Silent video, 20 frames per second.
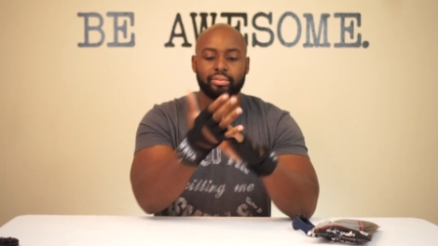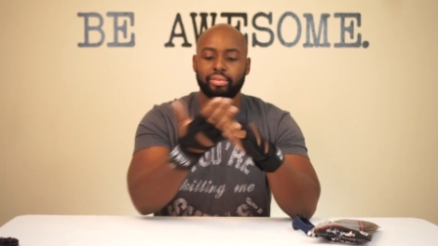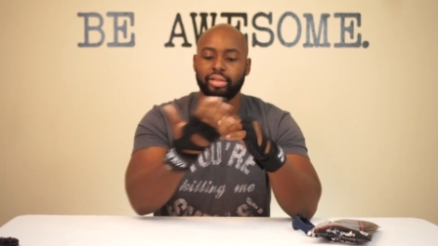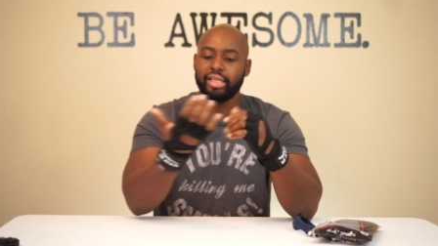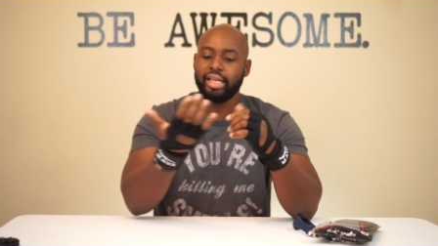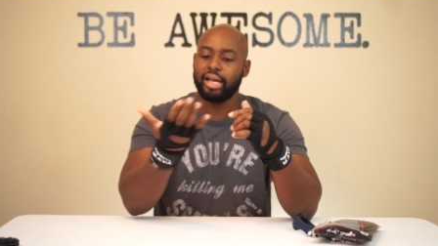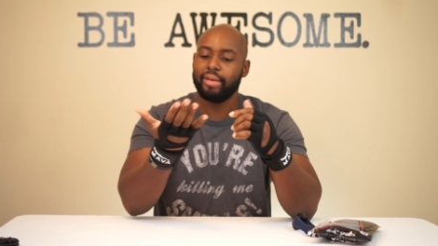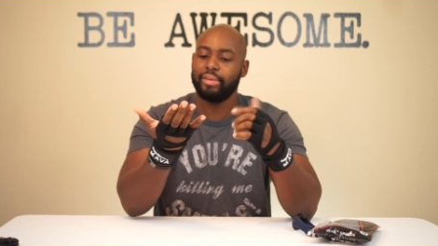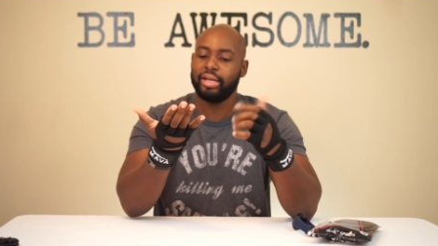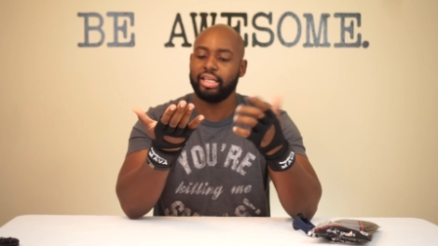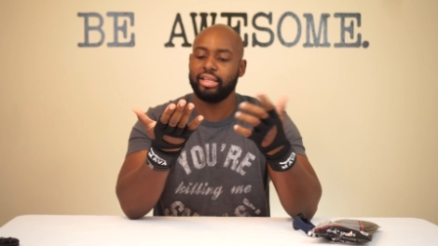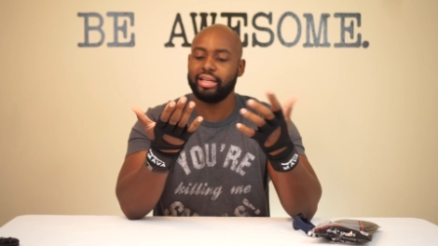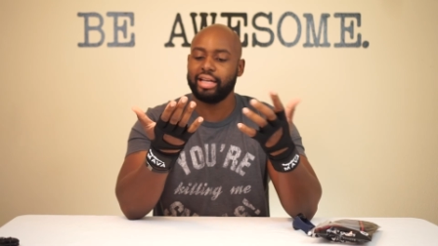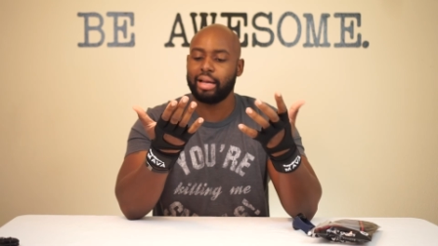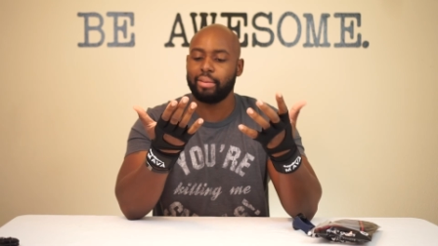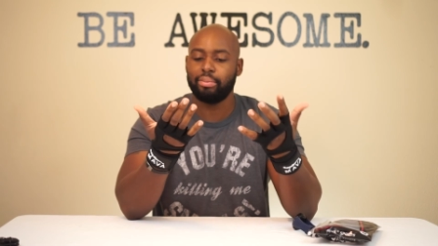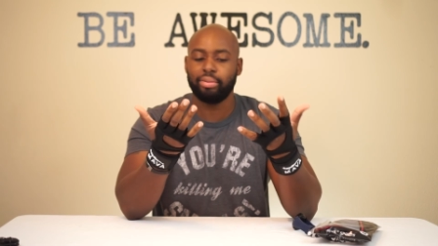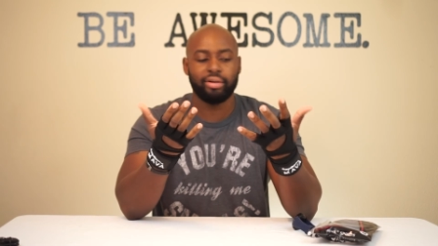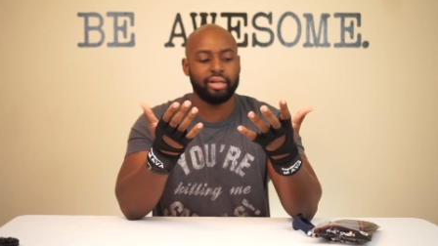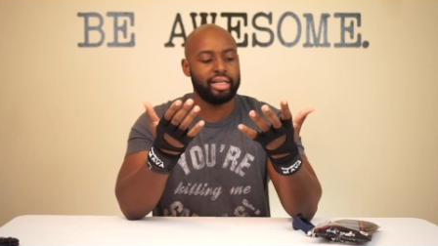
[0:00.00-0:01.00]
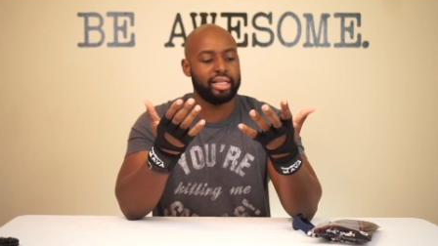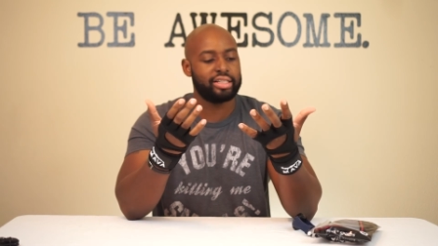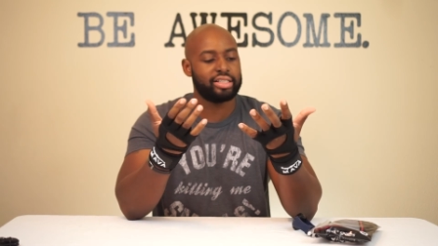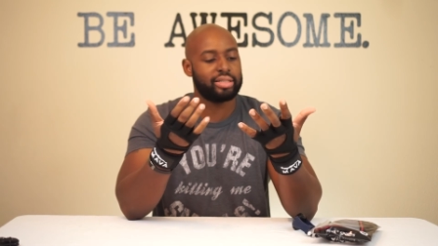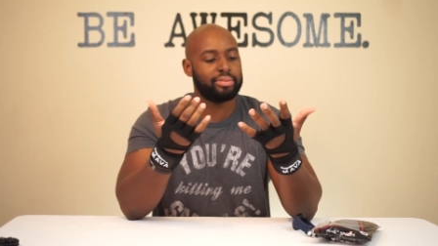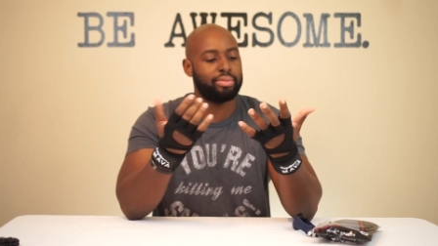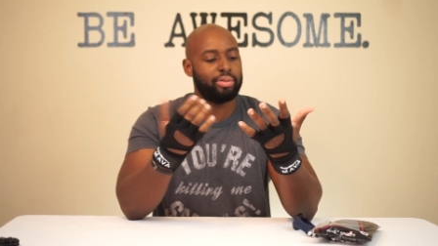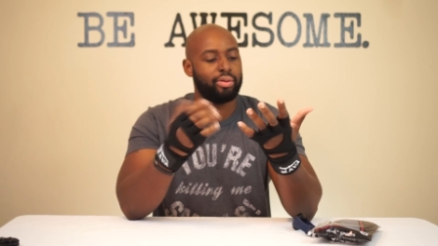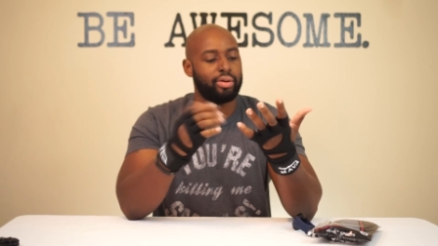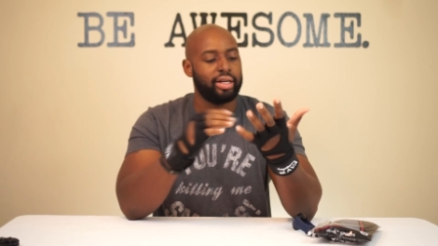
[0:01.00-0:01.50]
But yeah, man, you got plenty of
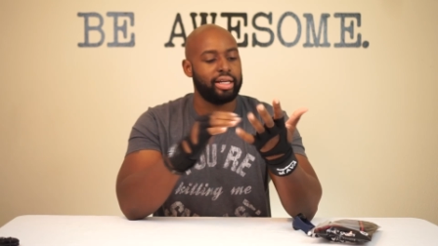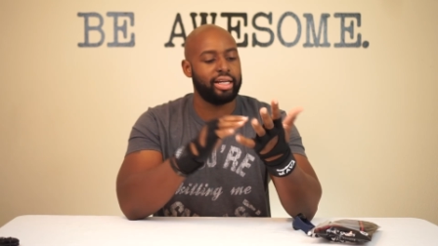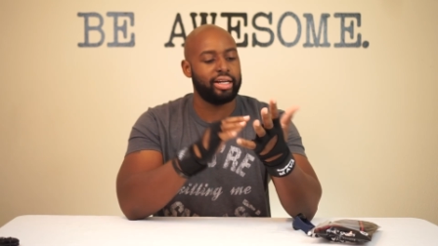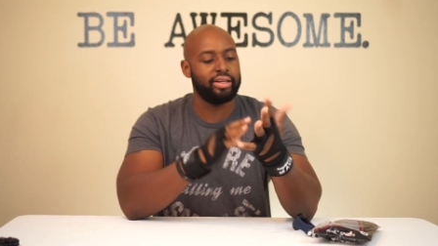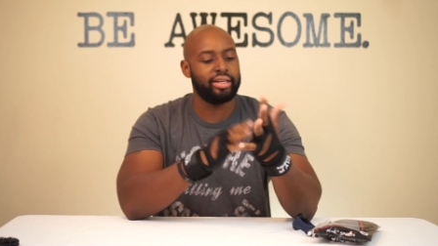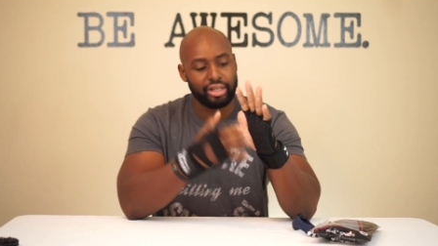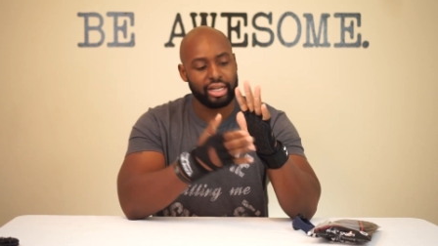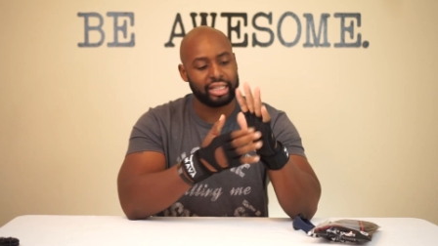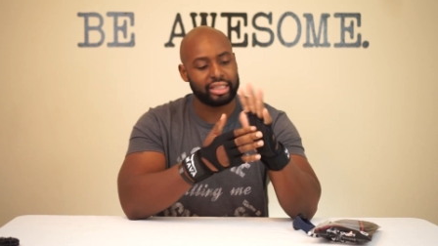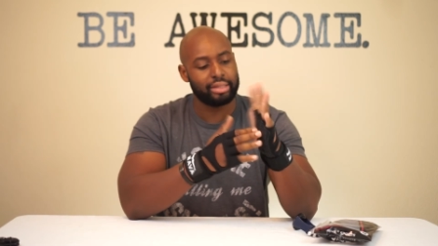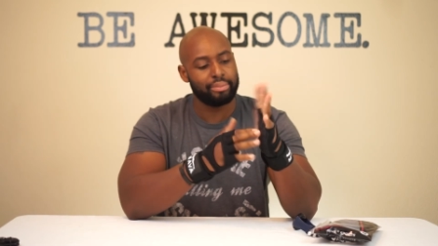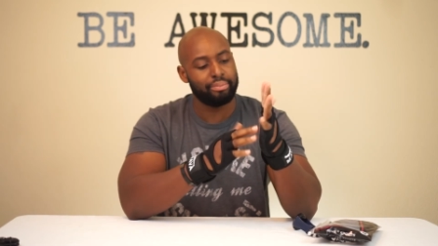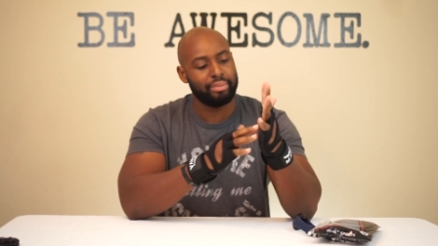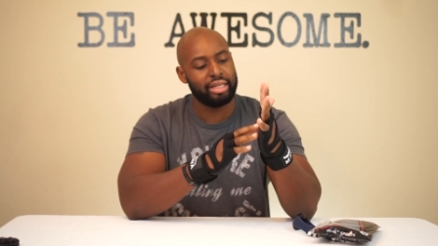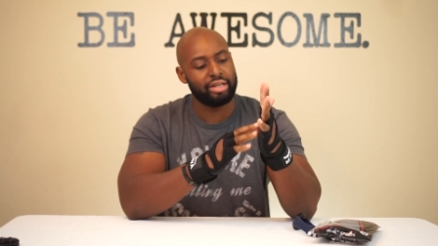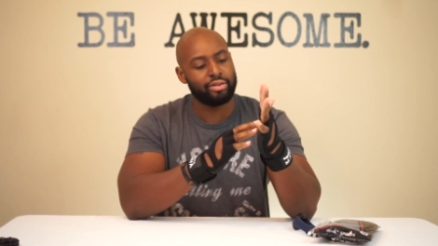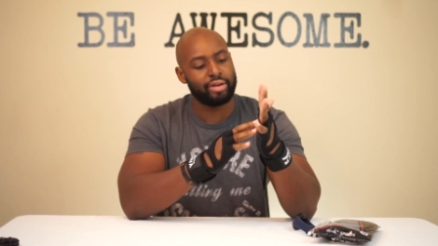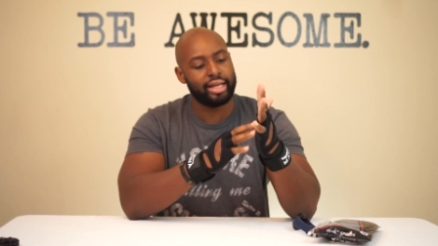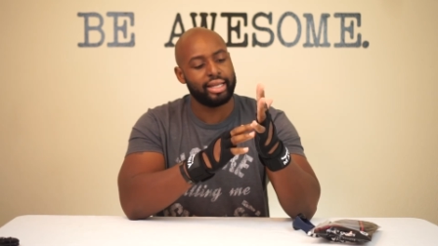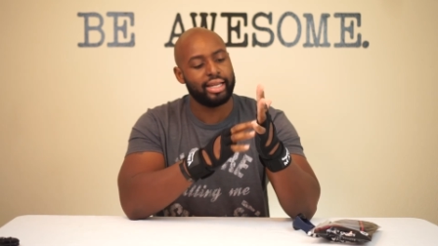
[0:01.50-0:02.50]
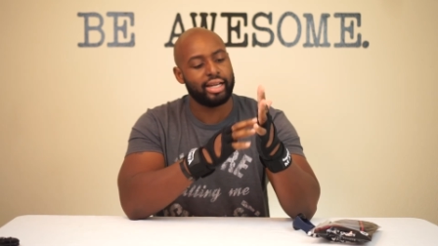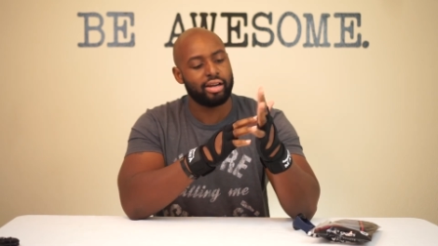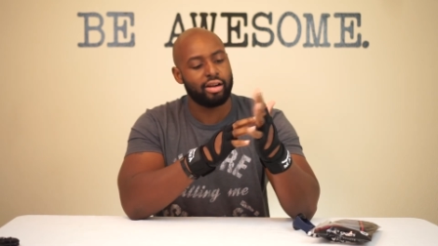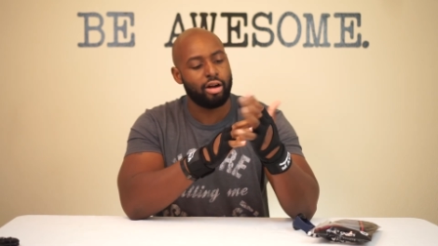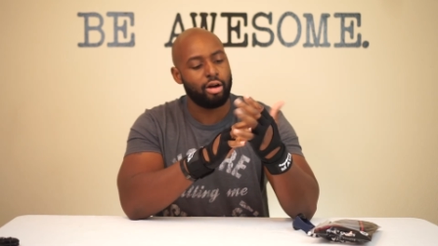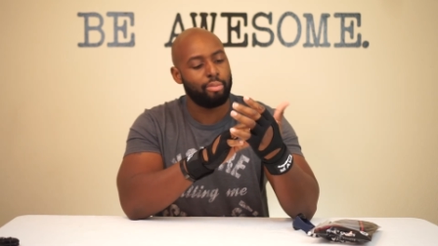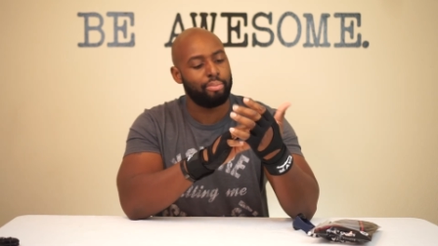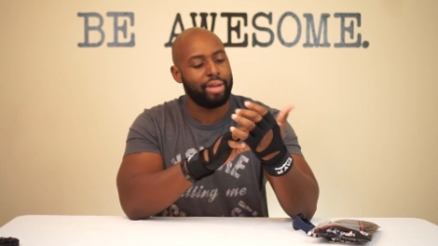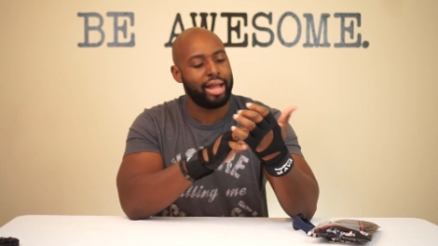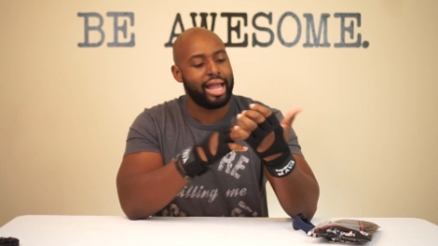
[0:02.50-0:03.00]
support here. You got the meat right here
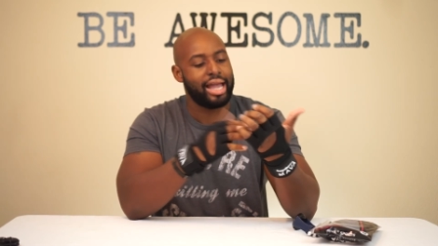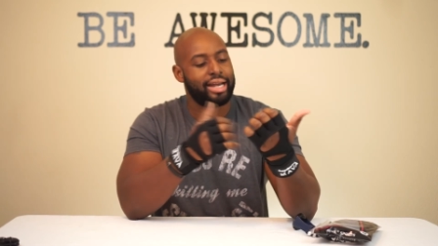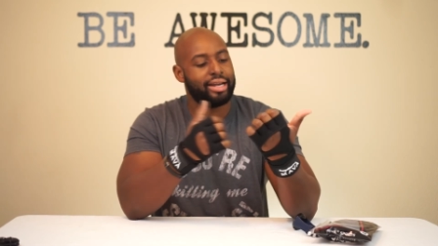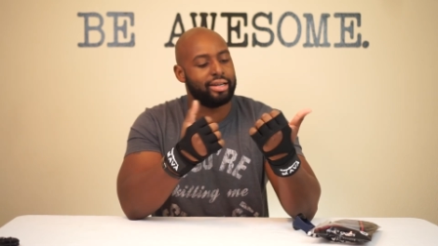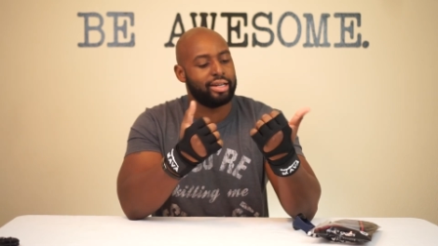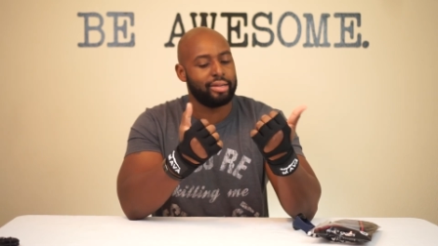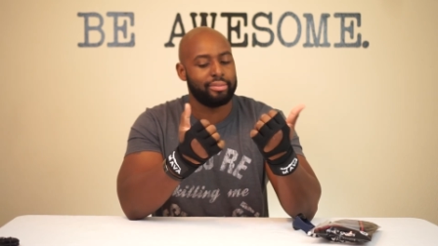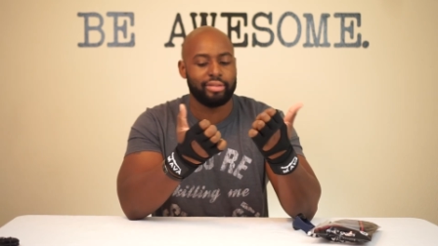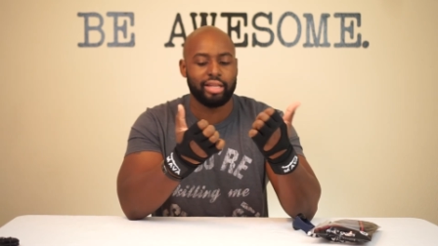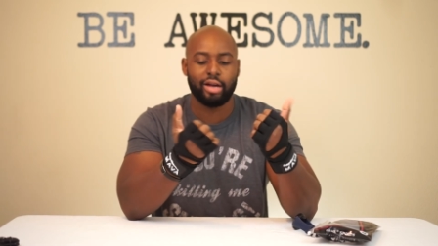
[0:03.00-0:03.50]
all padded up.